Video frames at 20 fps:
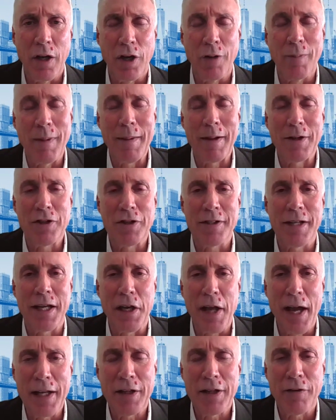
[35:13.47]
or maybe I should say,
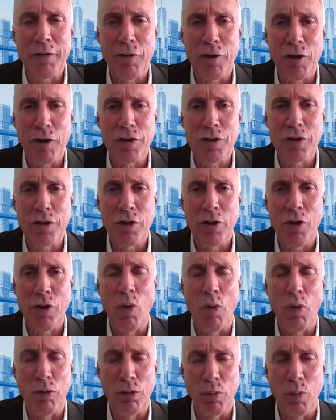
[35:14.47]
like the first
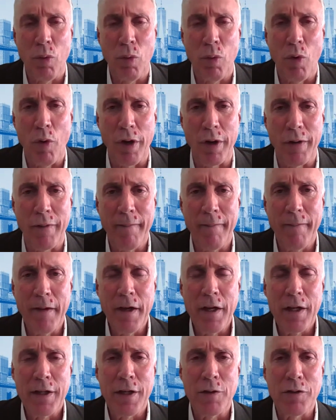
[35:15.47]
Cold War,
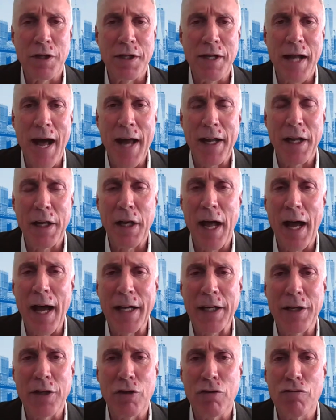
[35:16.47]
there's a
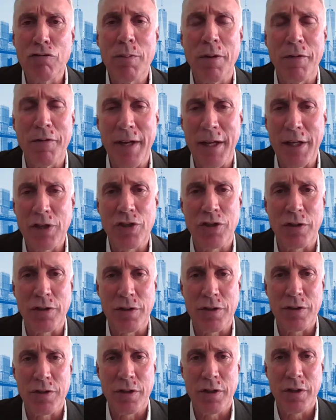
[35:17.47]
non-aligned group of
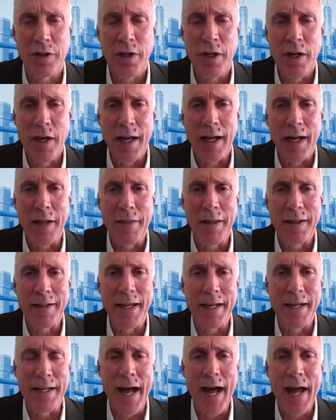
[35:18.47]
nations. And I think
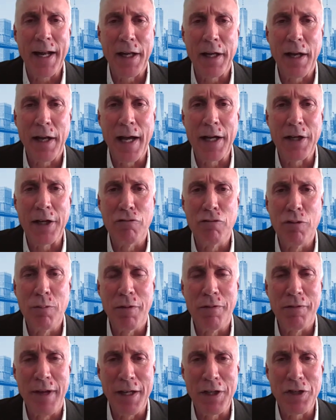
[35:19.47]
that non-aligned group
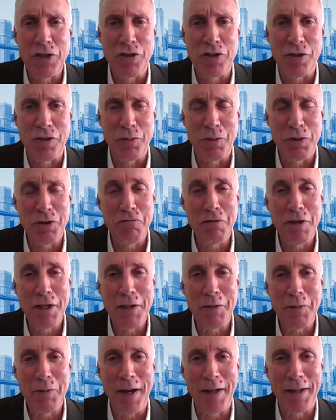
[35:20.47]
of nations, which
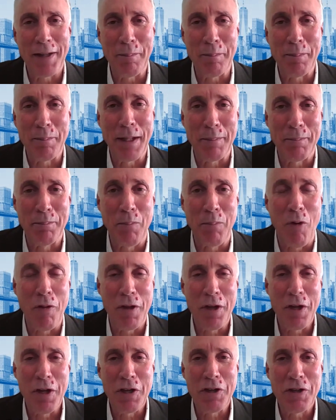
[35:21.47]
really wants to pick
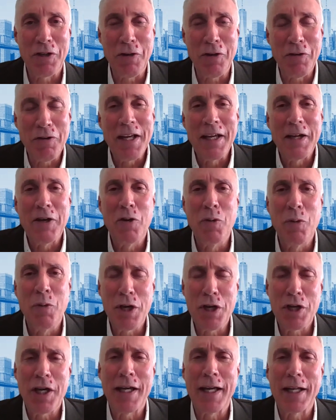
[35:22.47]
both,
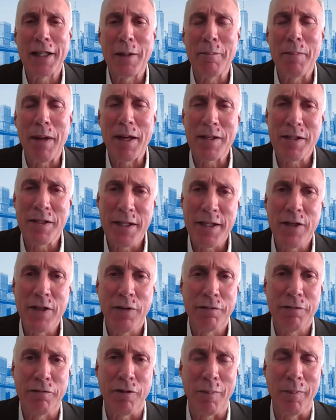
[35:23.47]
where you could get the best deal
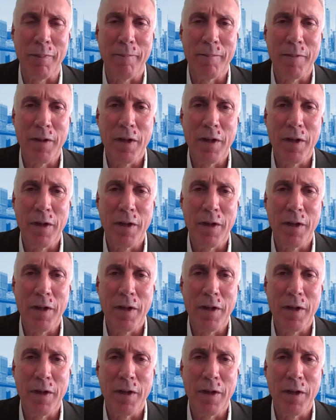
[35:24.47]
from.